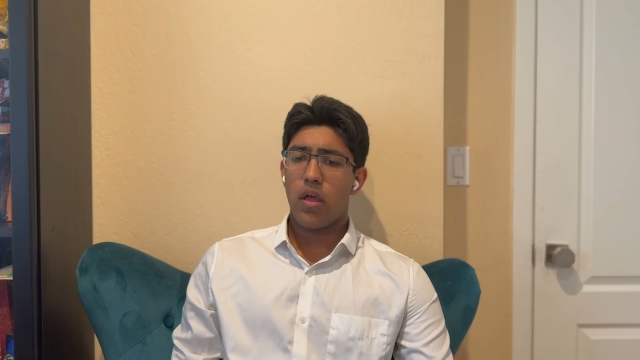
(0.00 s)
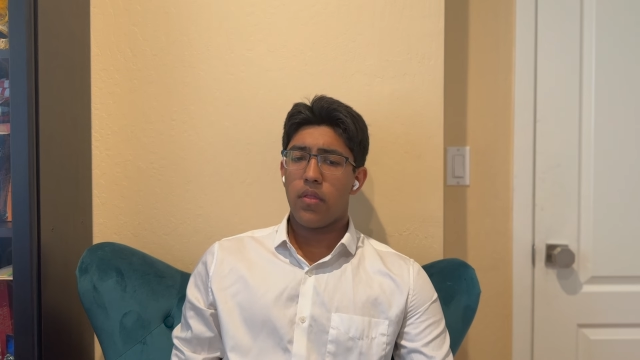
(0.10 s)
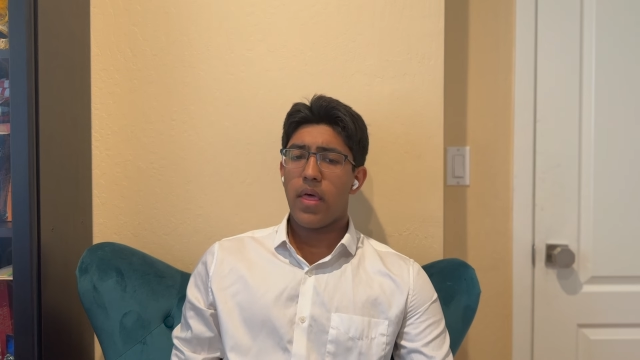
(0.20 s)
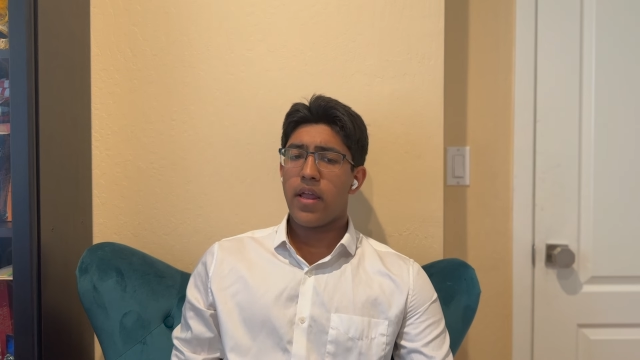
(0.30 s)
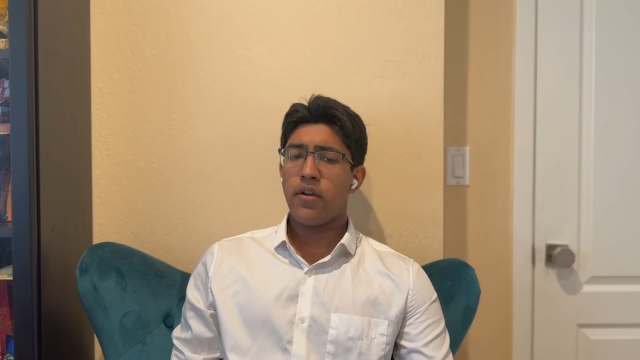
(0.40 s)

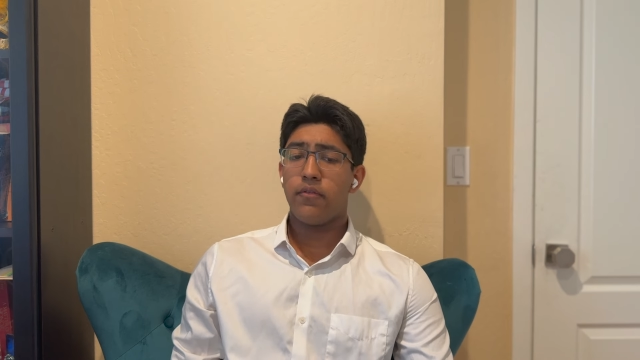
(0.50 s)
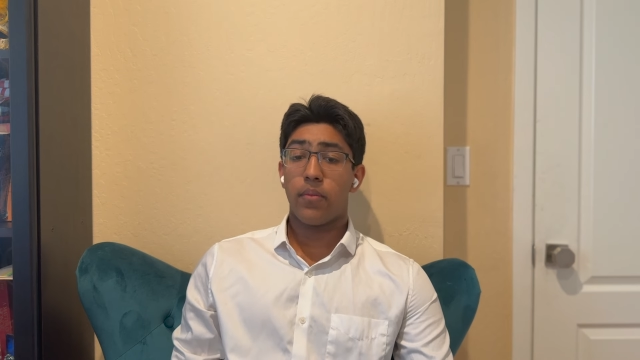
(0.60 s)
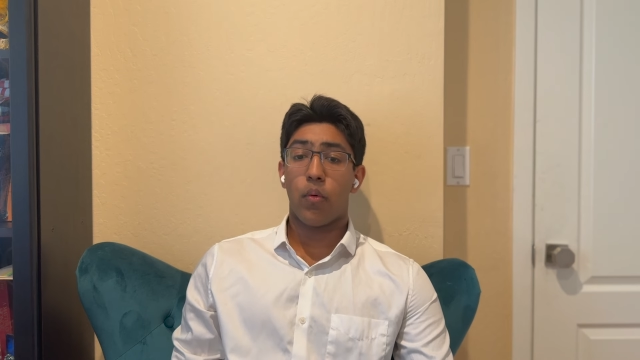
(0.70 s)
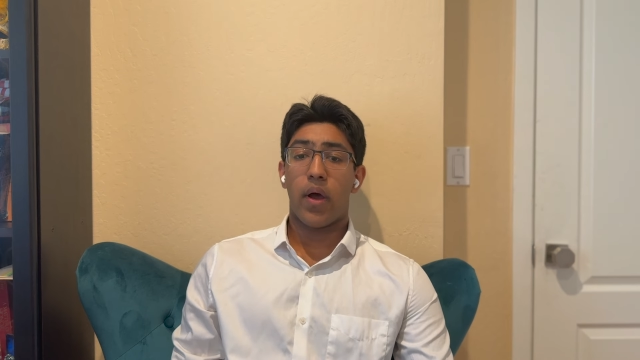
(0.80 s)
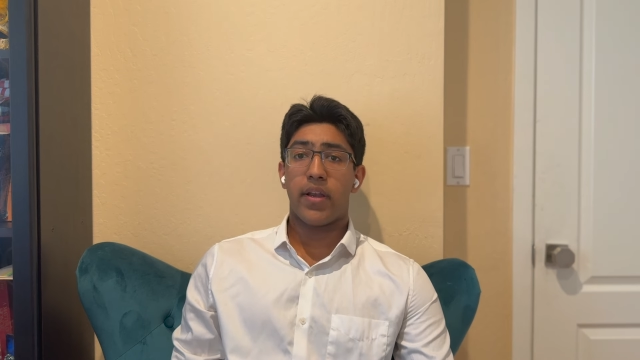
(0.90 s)
Then, from
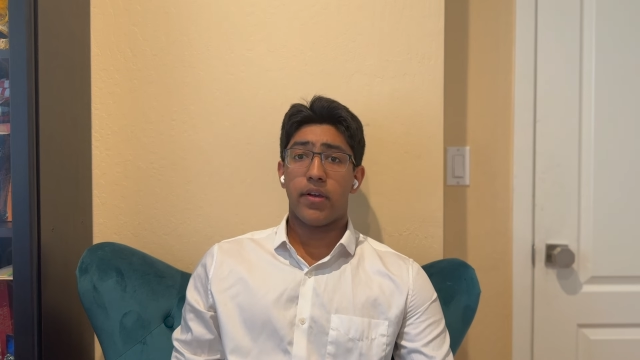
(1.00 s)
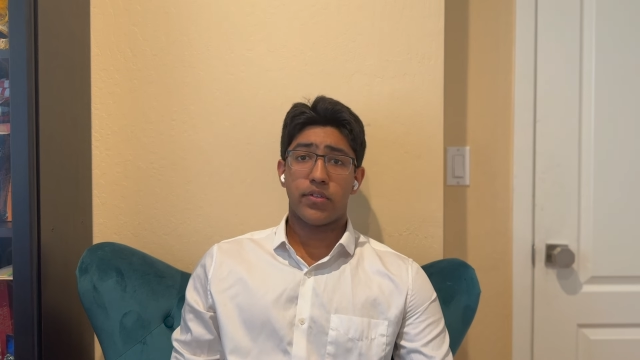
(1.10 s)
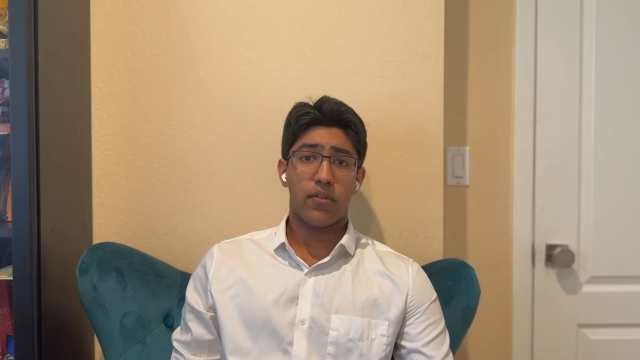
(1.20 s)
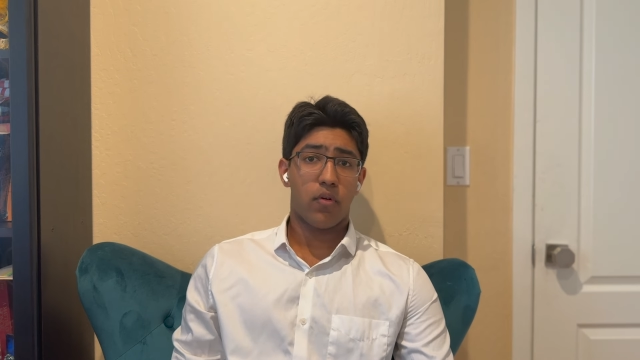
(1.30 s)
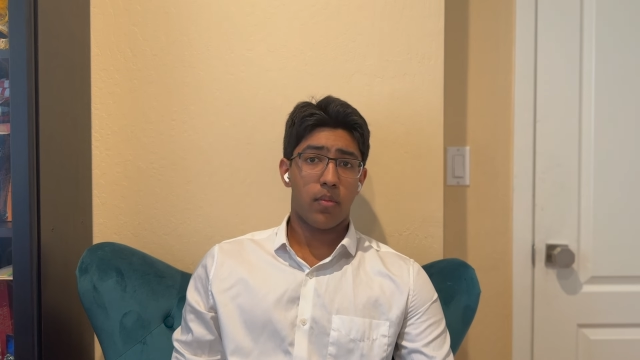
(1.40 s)
the White House,
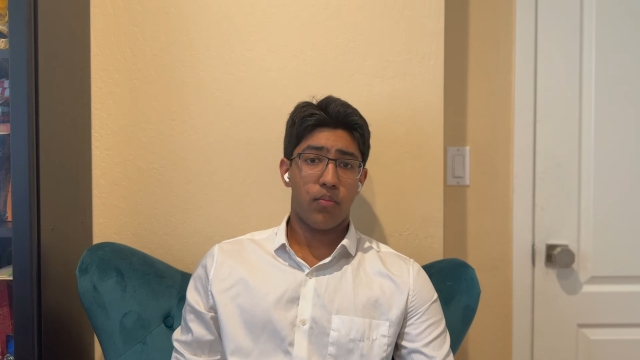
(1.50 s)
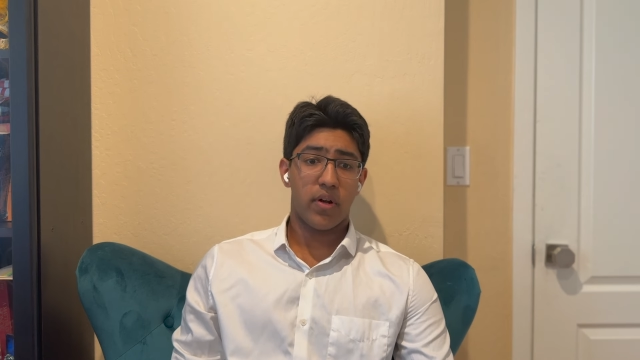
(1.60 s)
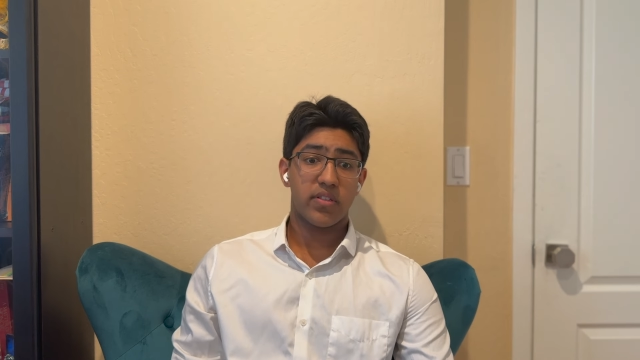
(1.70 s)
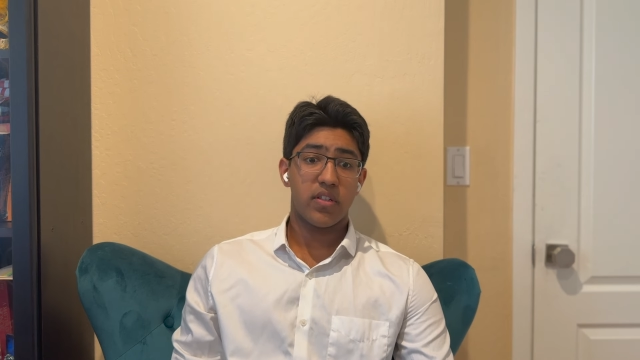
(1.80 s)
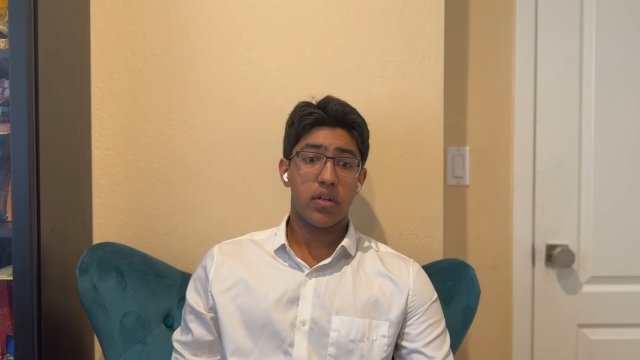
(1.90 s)
the former
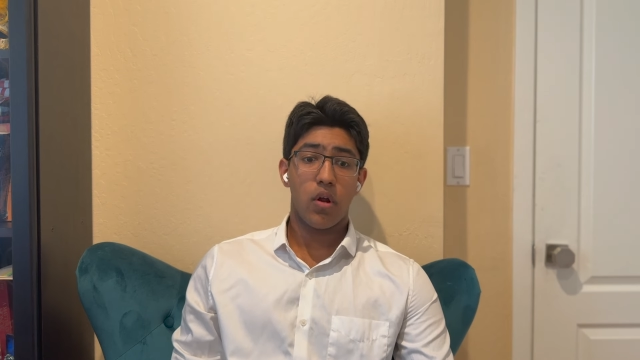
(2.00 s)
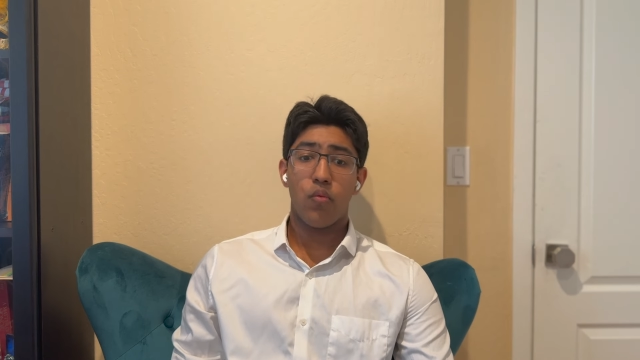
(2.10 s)
president